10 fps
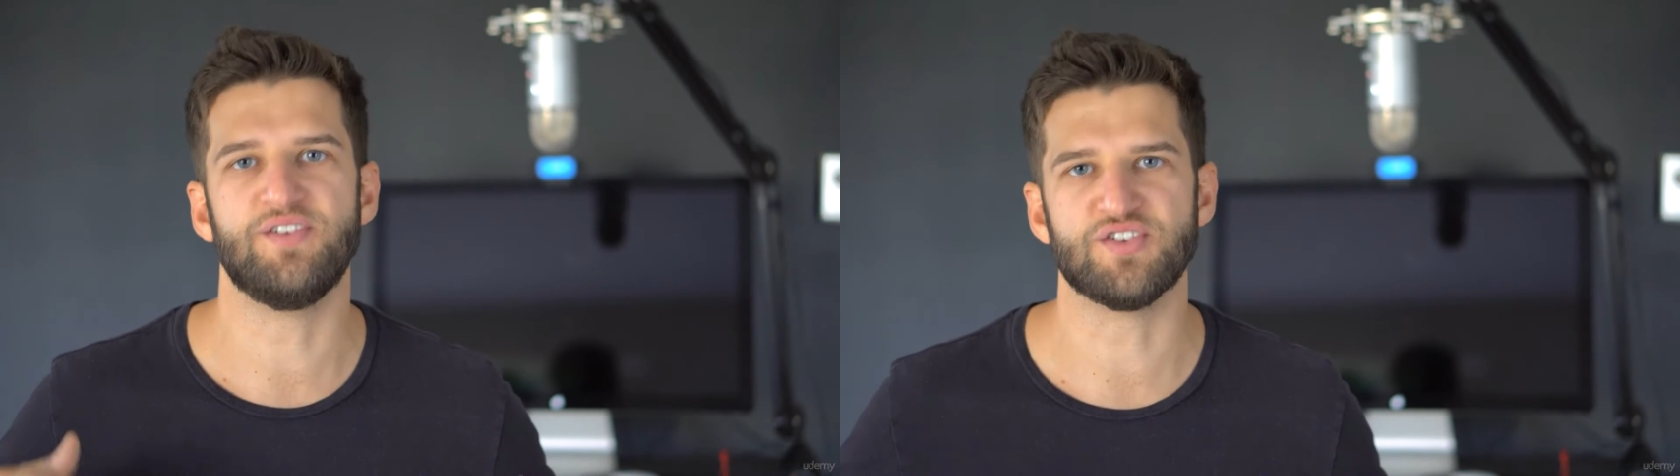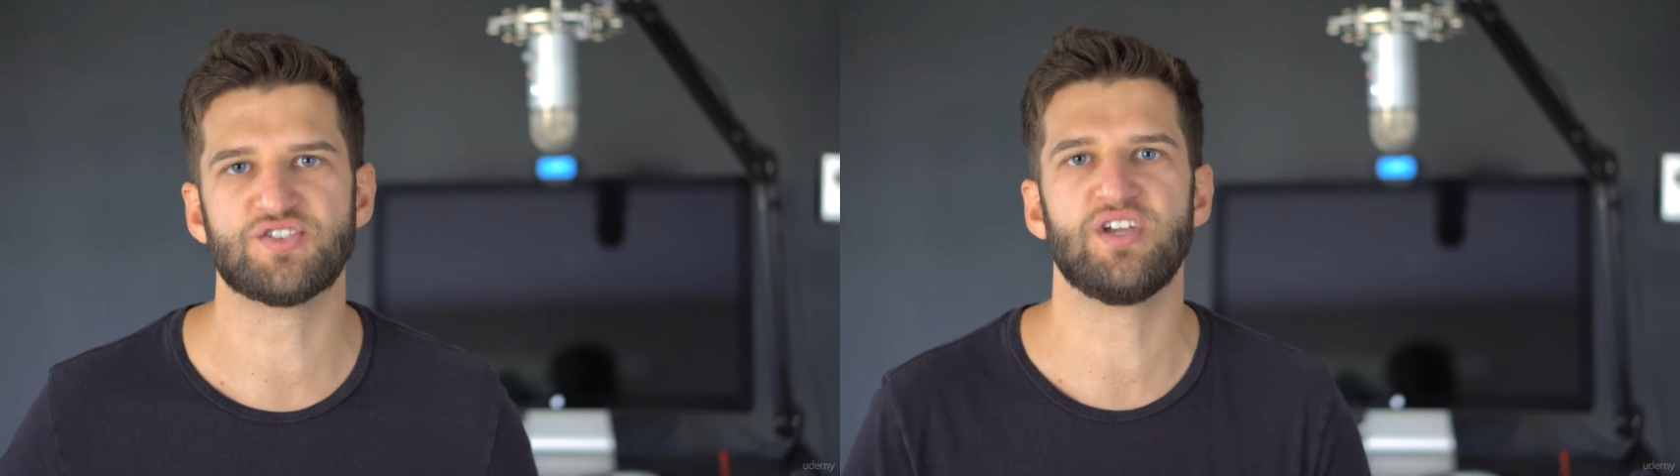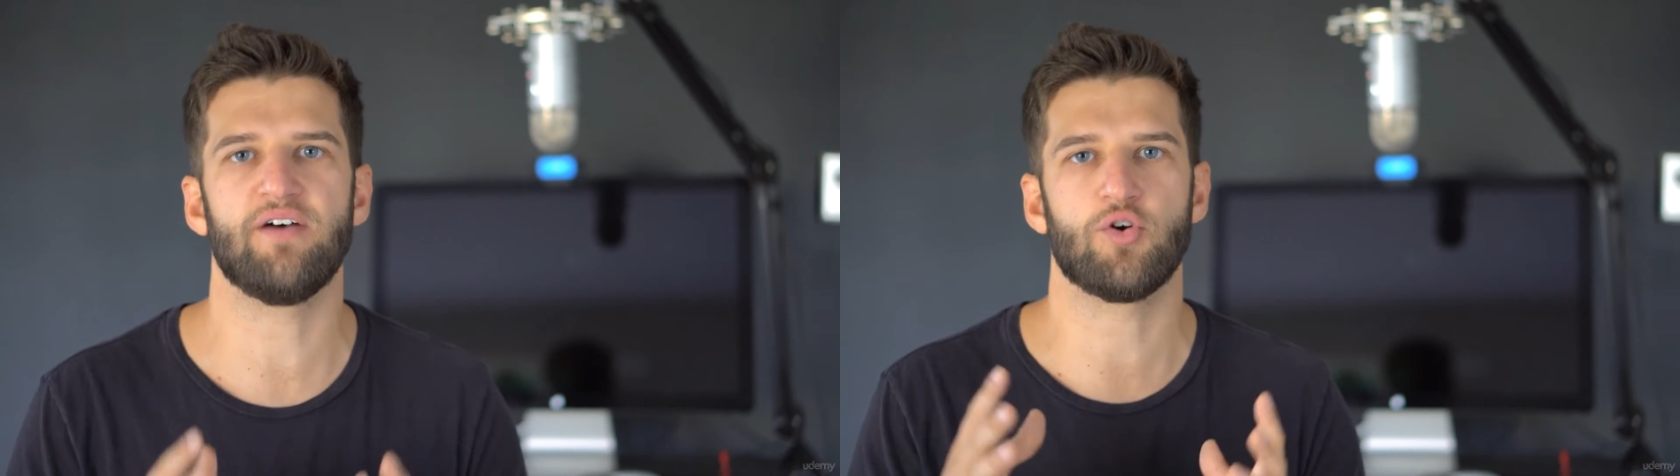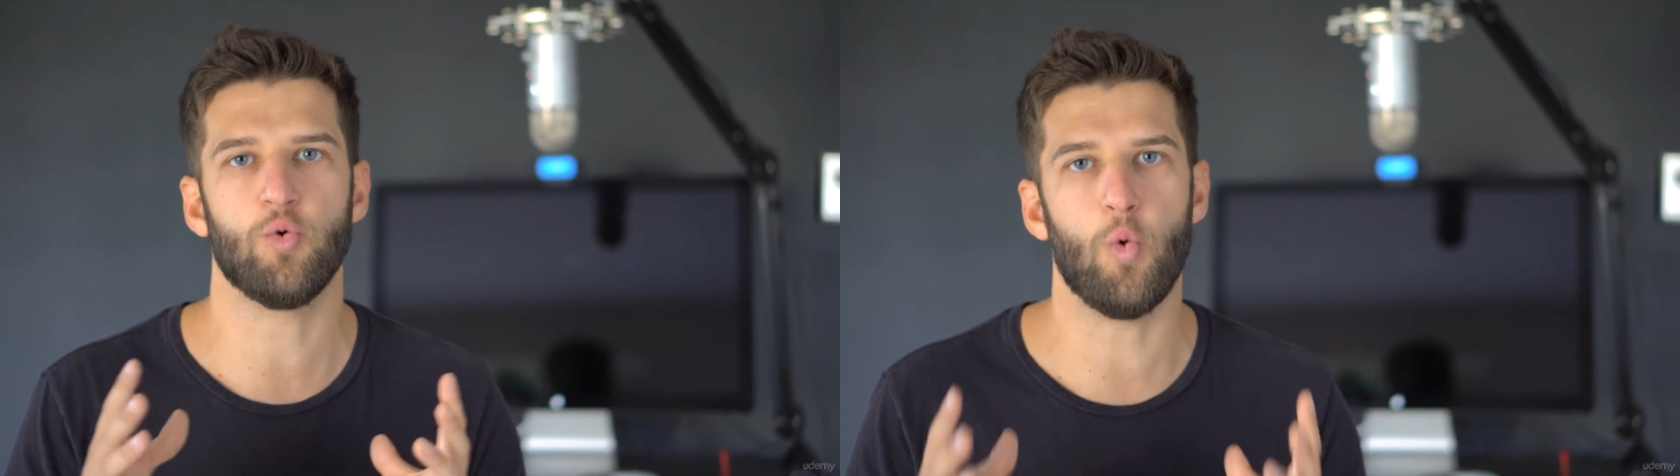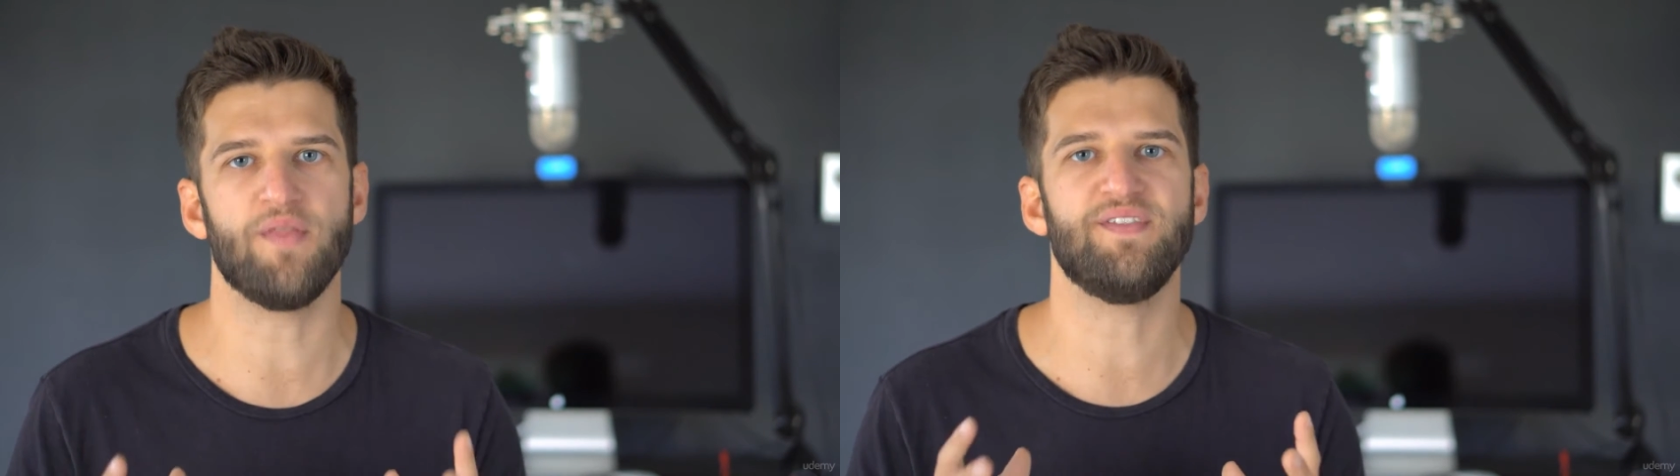discover
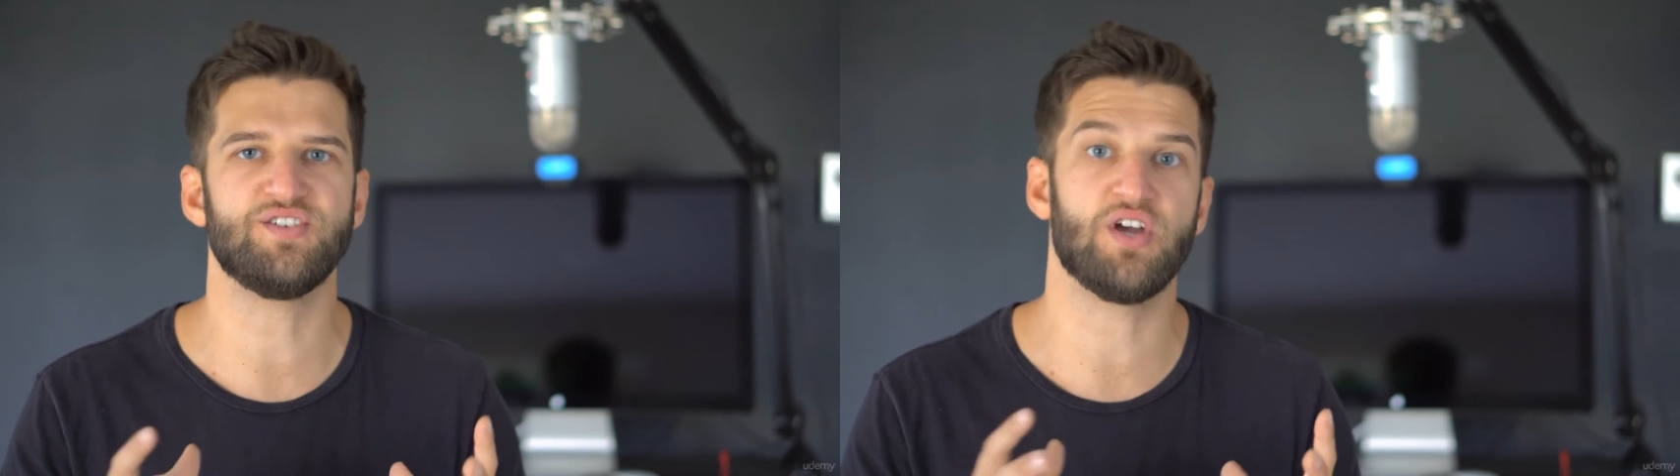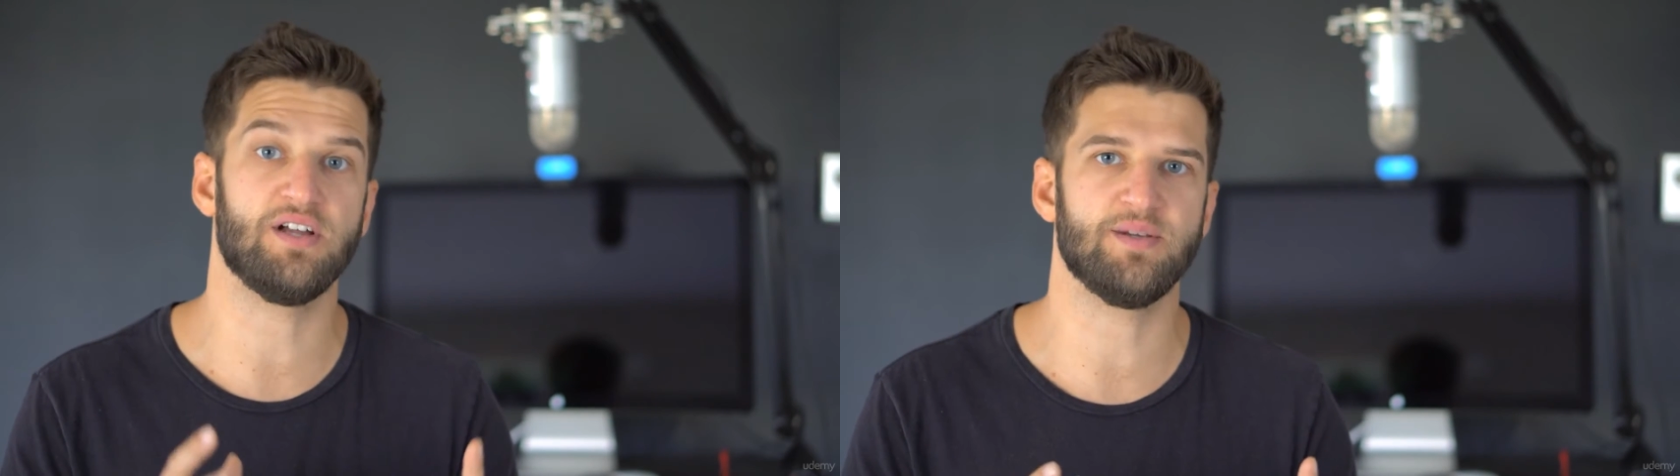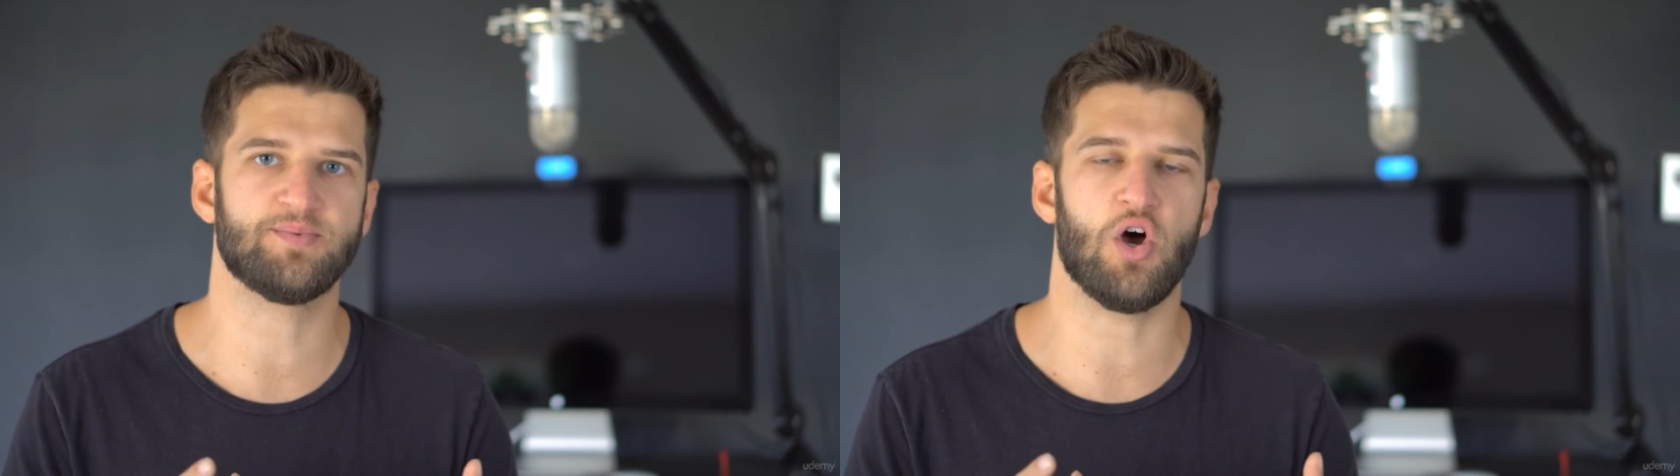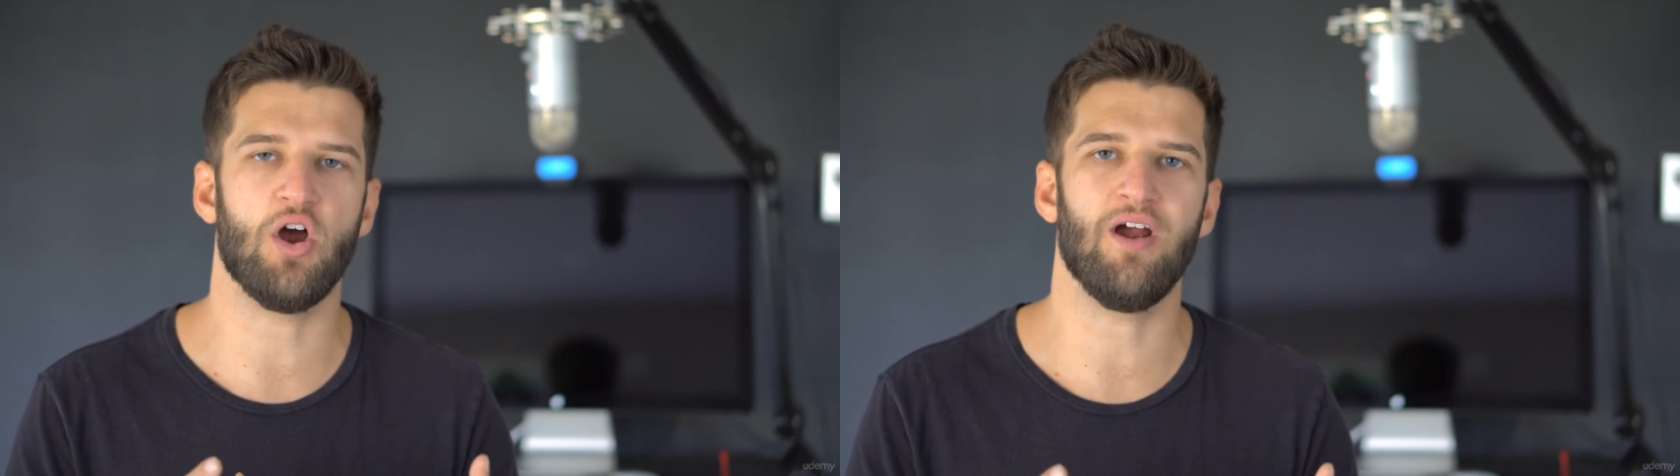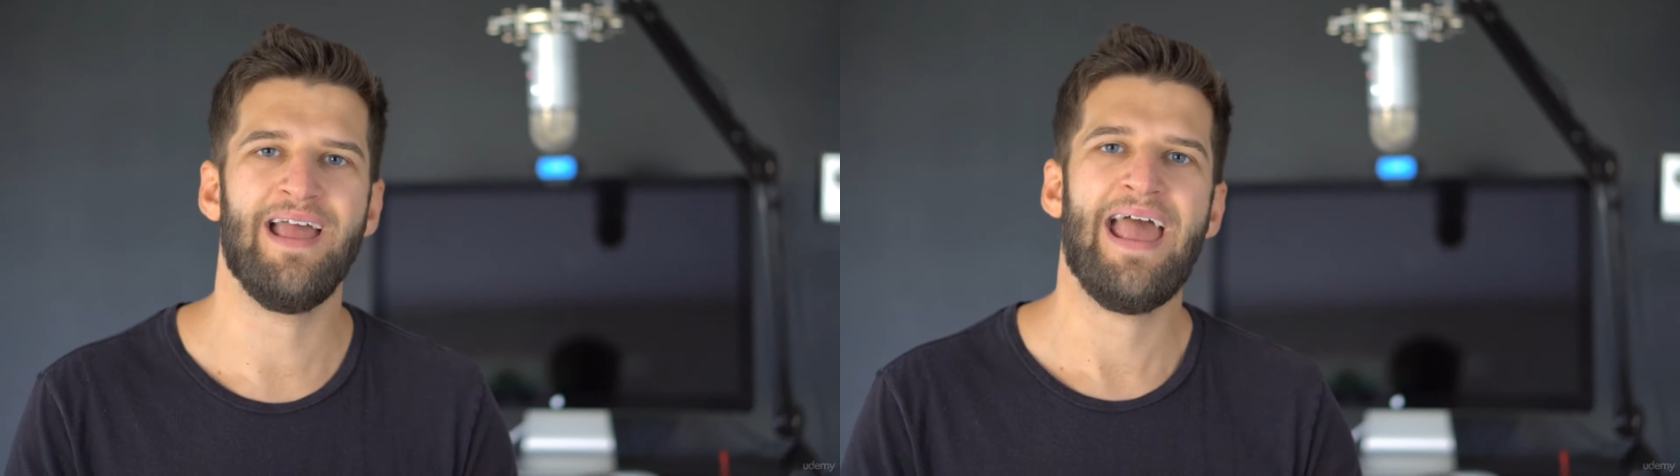what these concepts
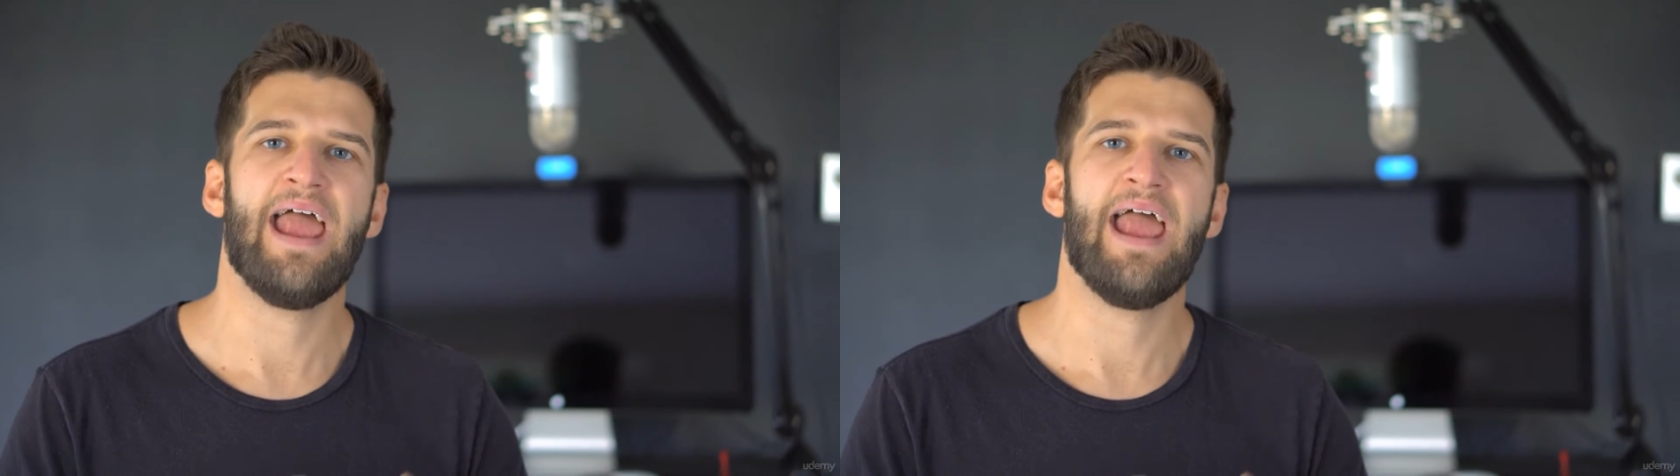are,